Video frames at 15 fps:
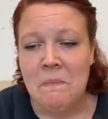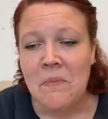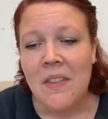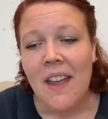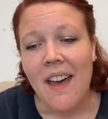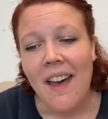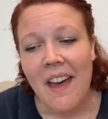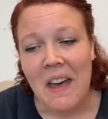
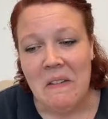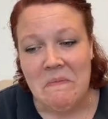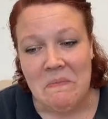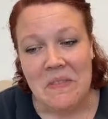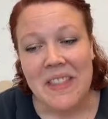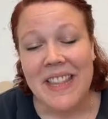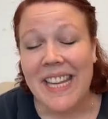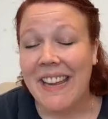
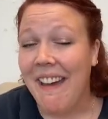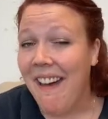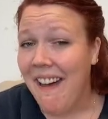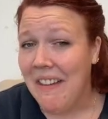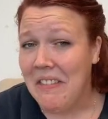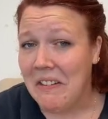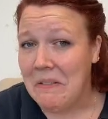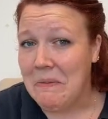The
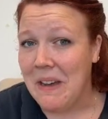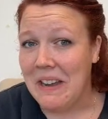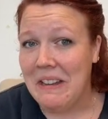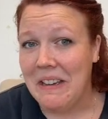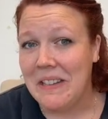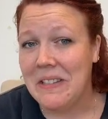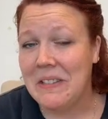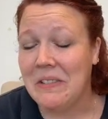other one
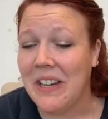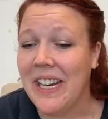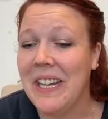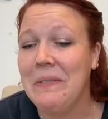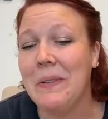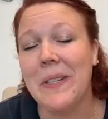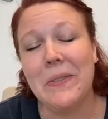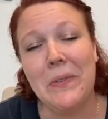on screen
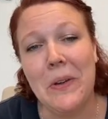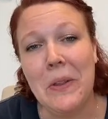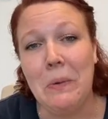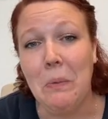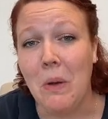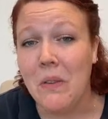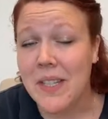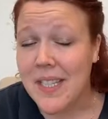was for the
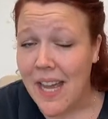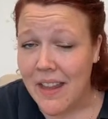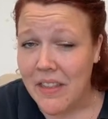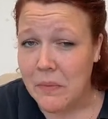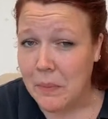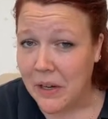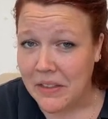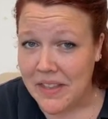wolf's 10th
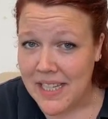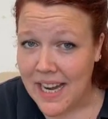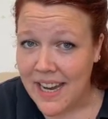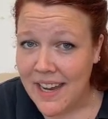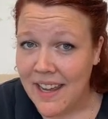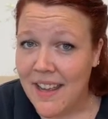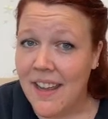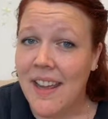birthday,
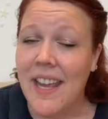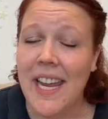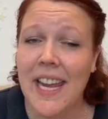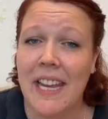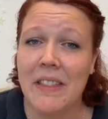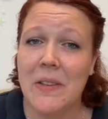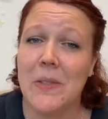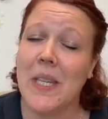
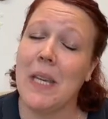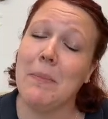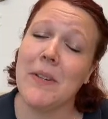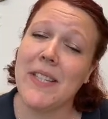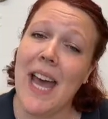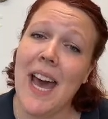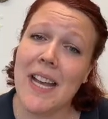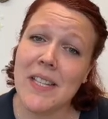and those keepers
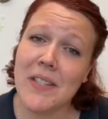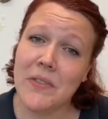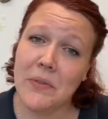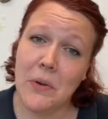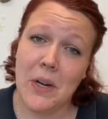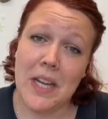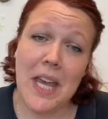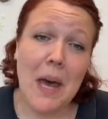asked
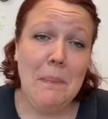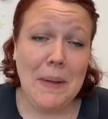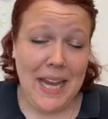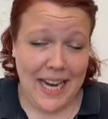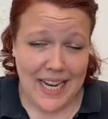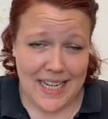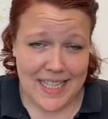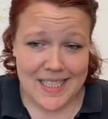for
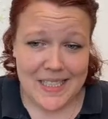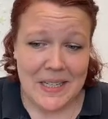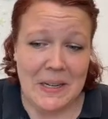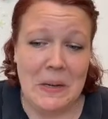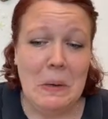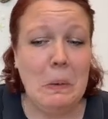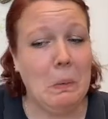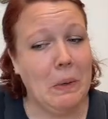cupcakes,
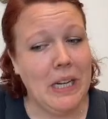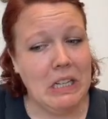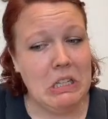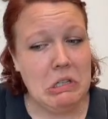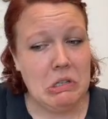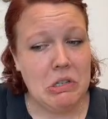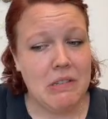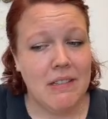
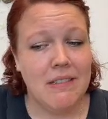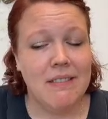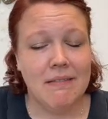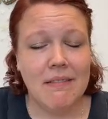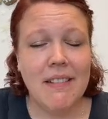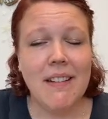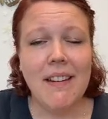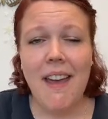which
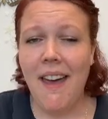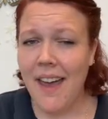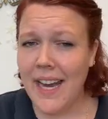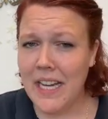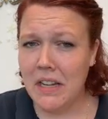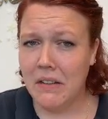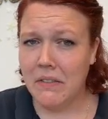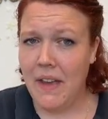kind
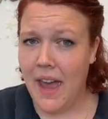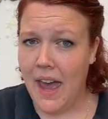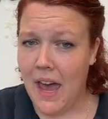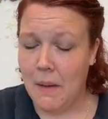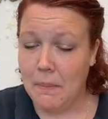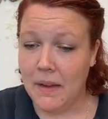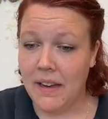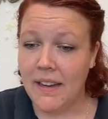of
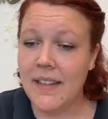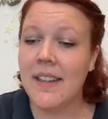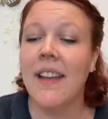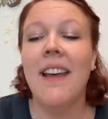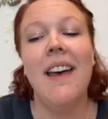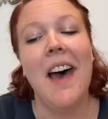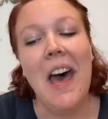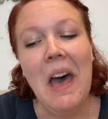happened.
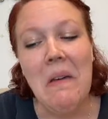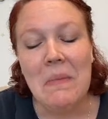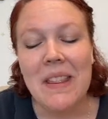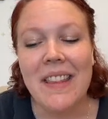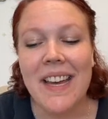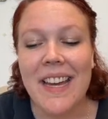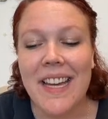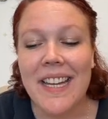
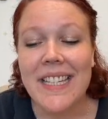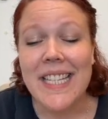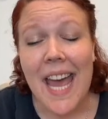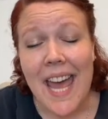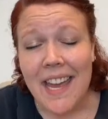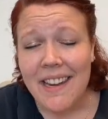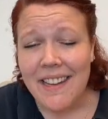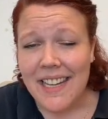The
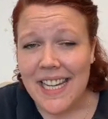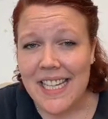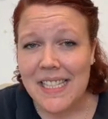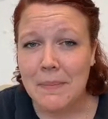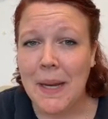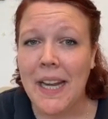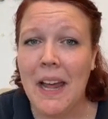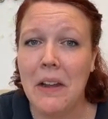10 is
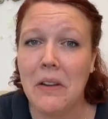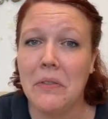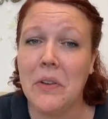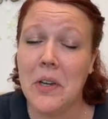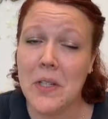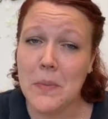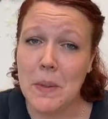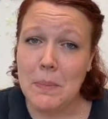made out of
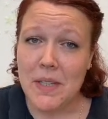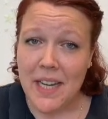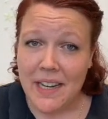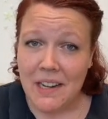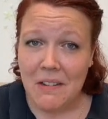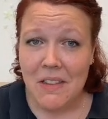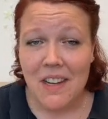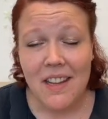cooked sweet
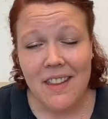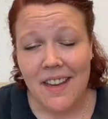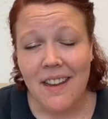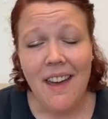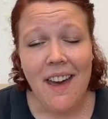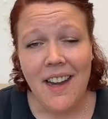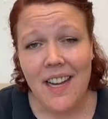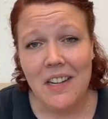potato that are then
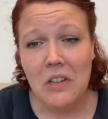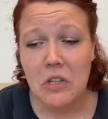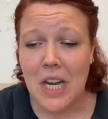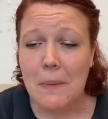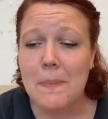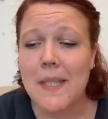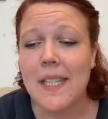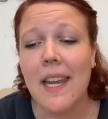cut into
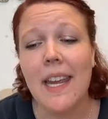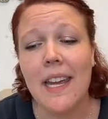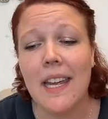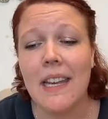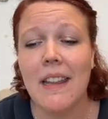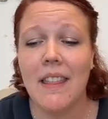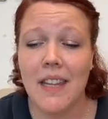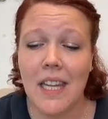shapes,
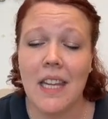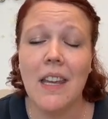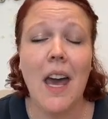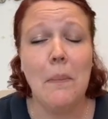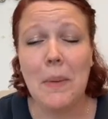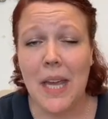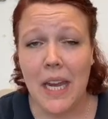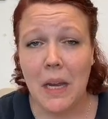and the
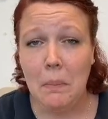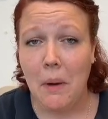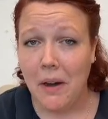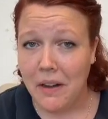cupcake part of